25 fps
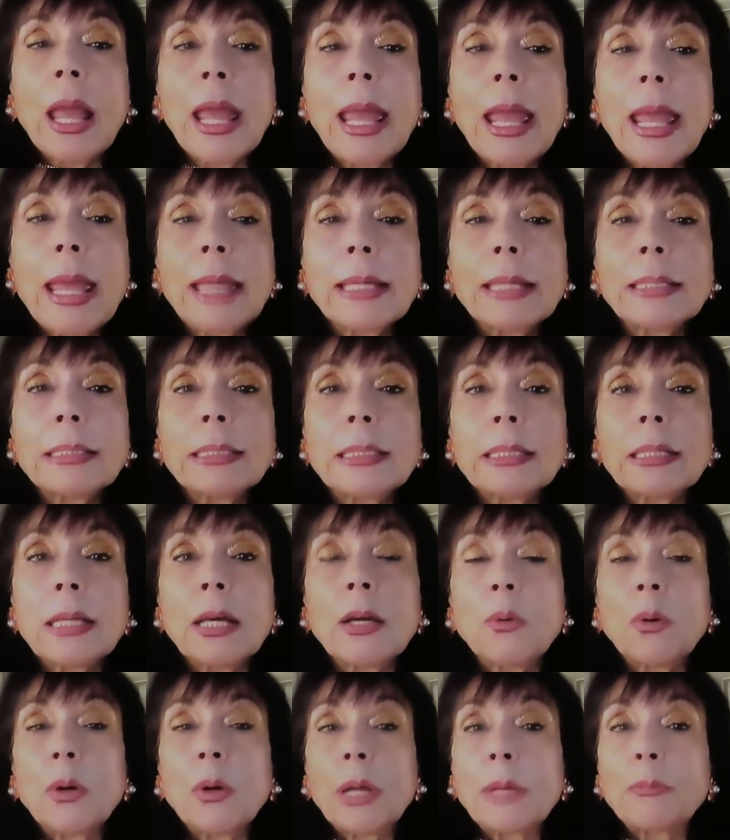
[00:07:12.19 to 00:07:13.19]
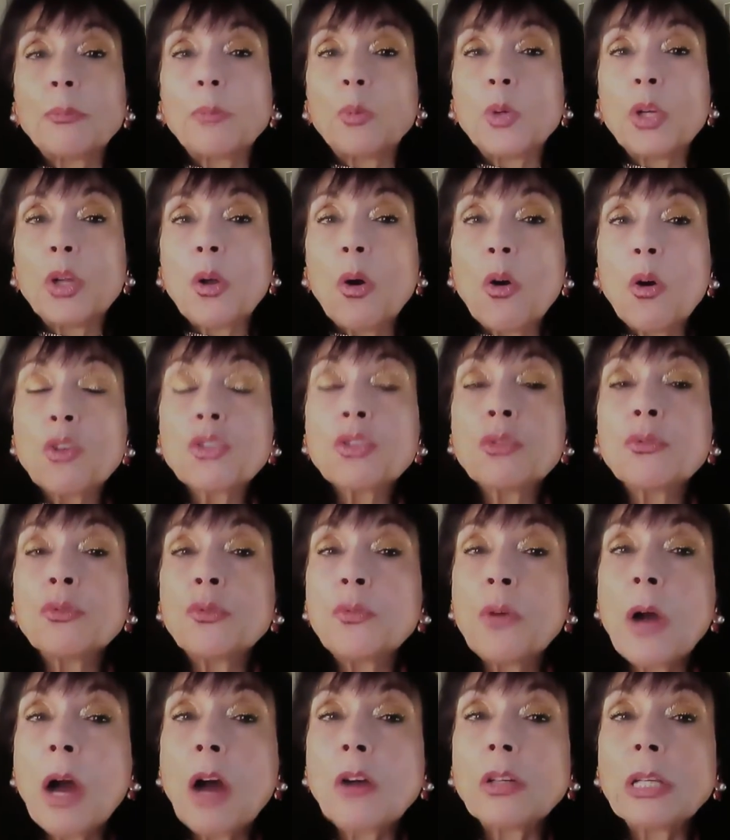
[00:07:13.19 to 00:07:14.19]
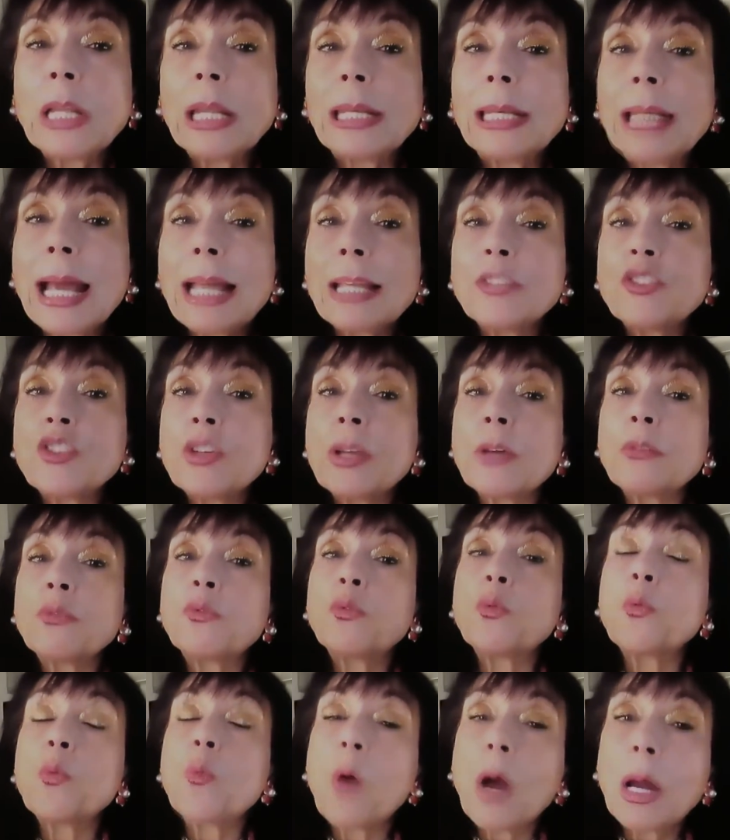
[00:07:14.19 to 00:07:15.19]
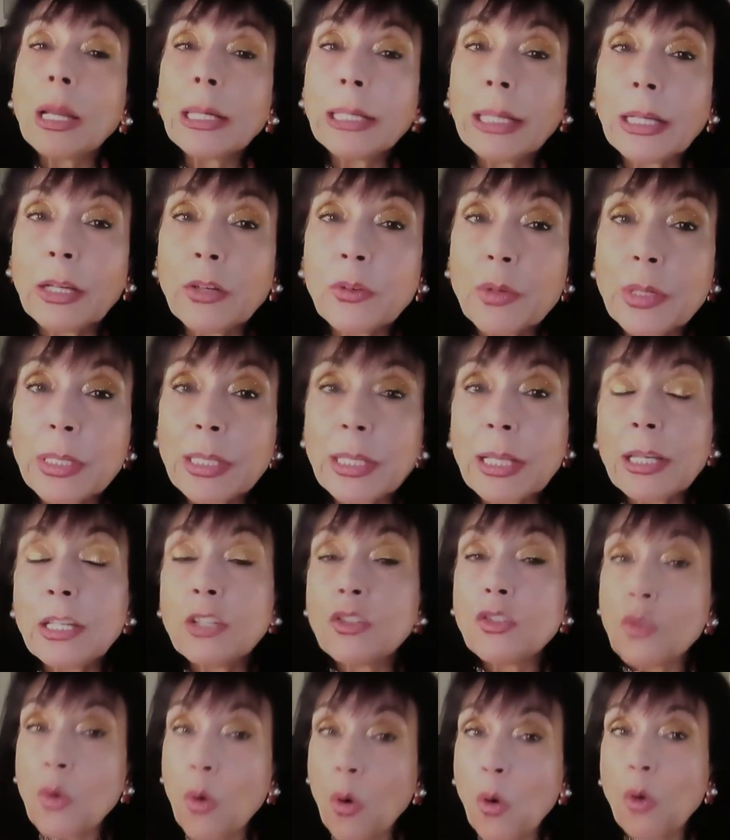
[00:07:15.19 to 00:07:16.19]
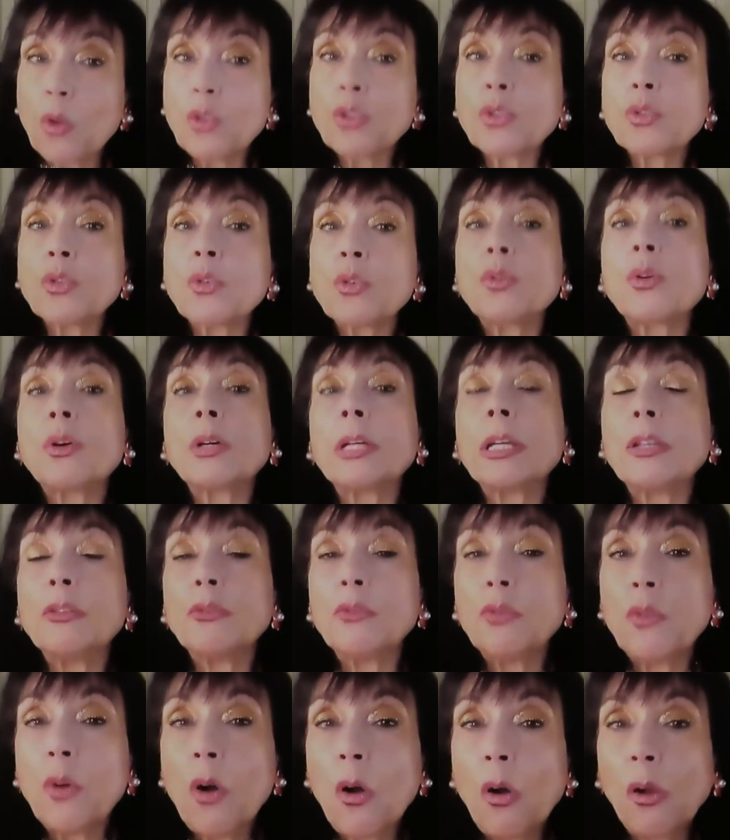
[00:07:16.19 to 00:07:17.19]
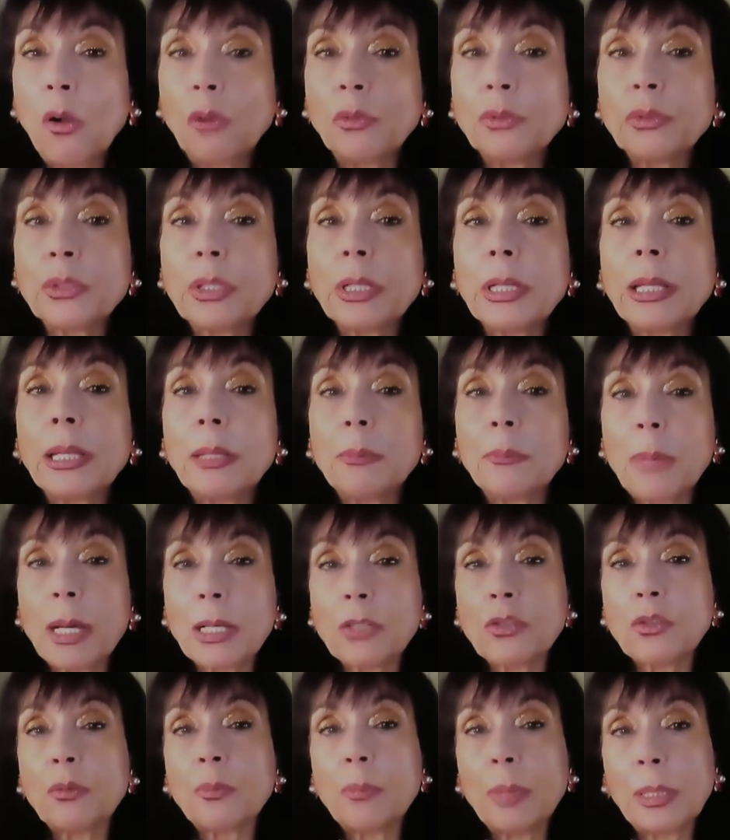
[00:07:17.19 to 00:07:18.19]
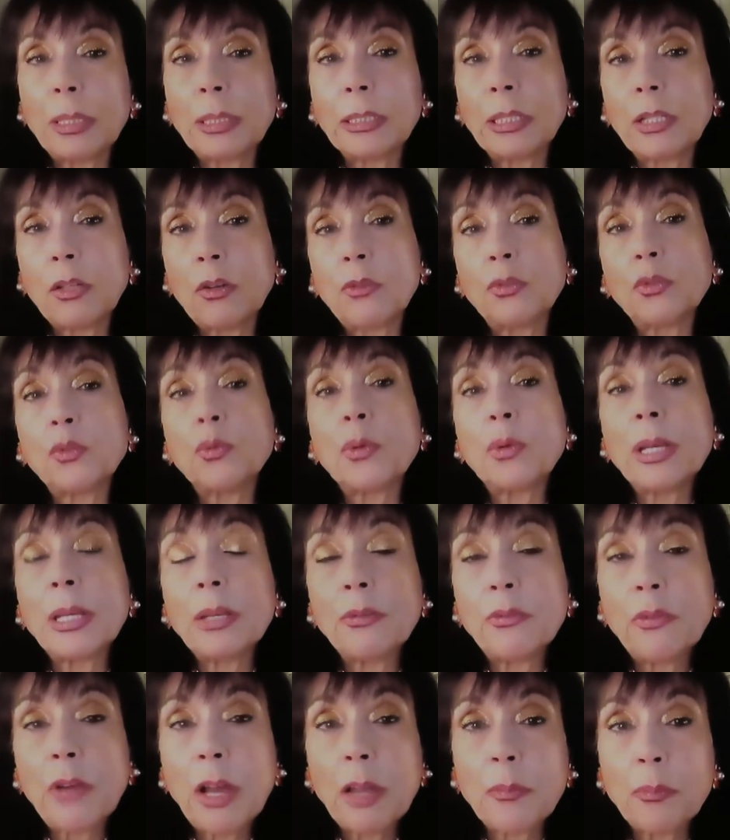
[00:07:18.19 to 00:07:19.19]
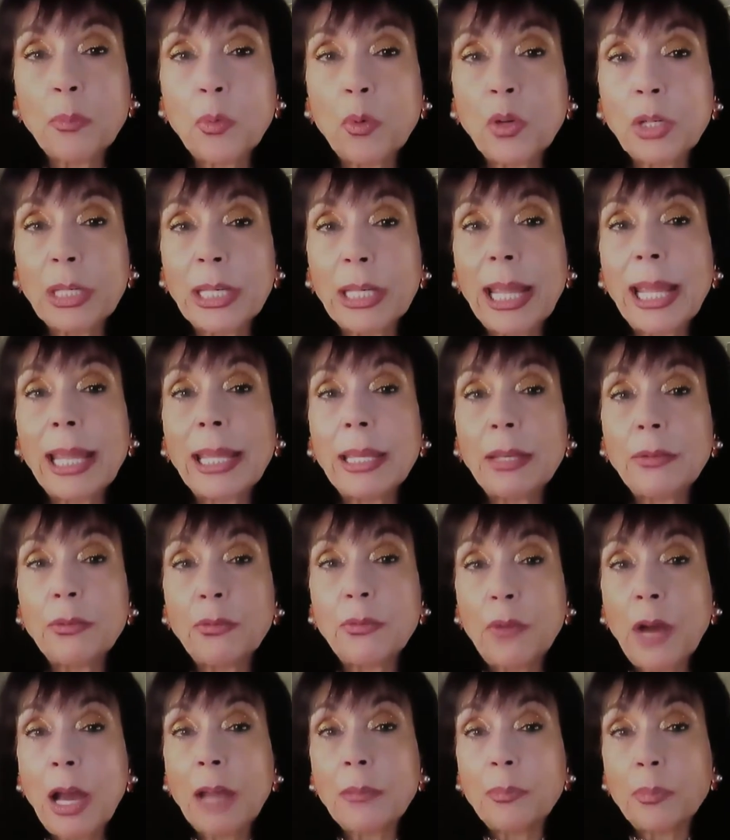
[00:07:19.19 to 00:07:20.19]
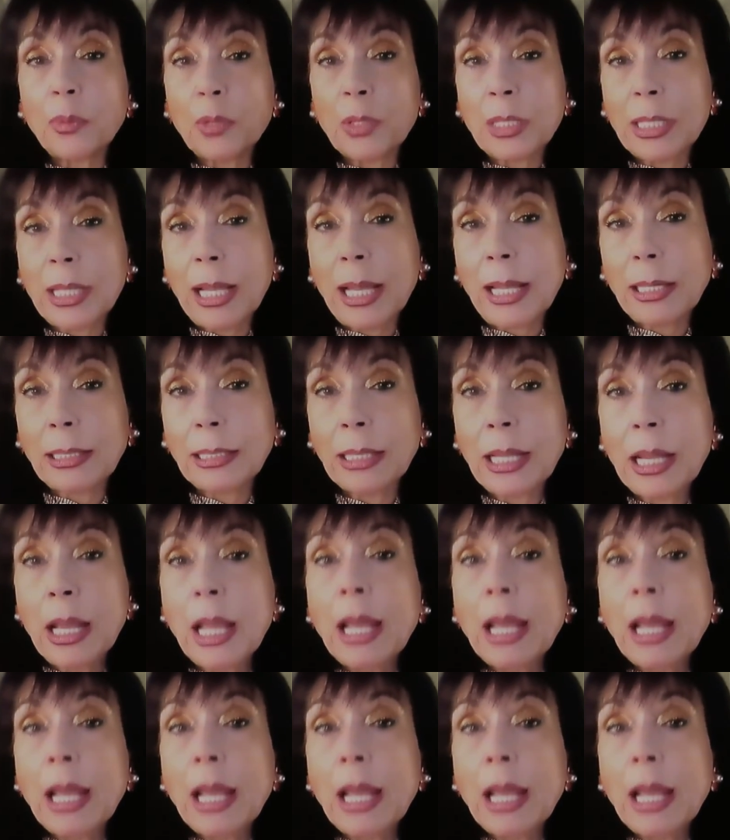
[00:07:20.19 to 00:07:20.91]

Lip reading: And we also found an IGF-1 increase that is also involved in muscle building of 25.85%.